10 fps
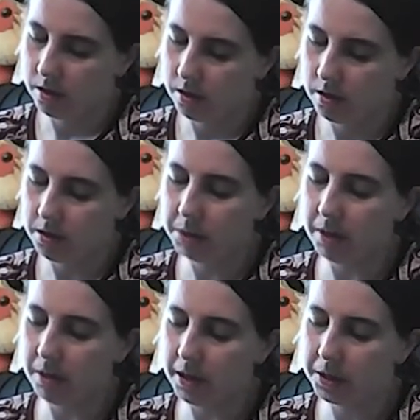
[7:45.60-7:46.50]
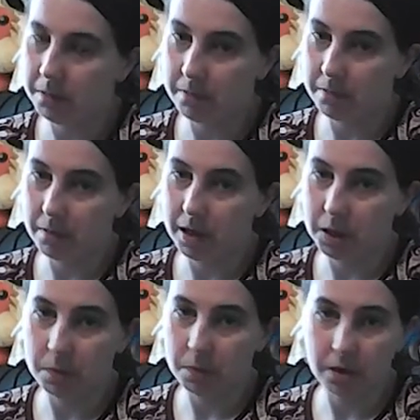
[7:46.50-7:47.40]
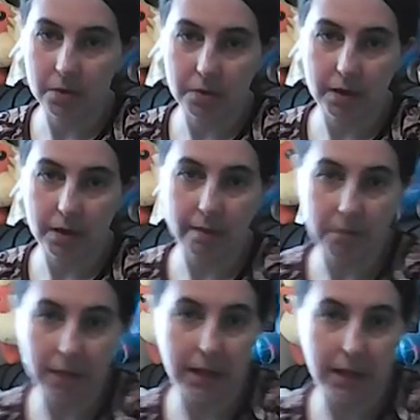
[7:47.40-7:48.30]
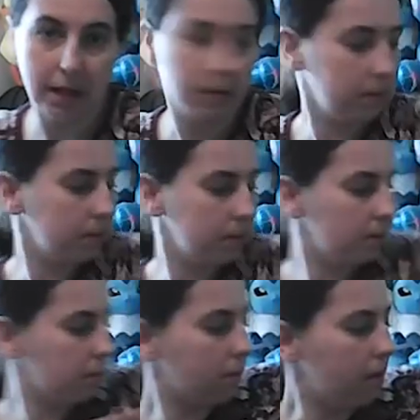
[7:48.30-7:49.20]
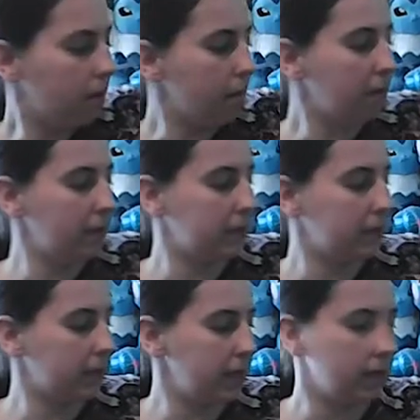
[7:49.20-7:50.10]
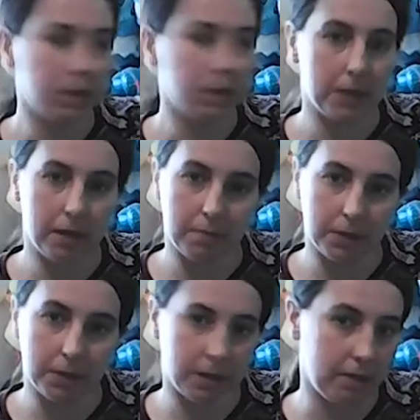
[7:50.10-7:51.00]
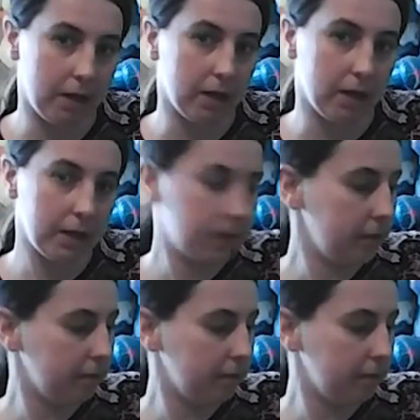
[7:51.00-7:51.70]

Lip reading: This might actually be a good thing for my dad. I might take that to him and see if he likes it.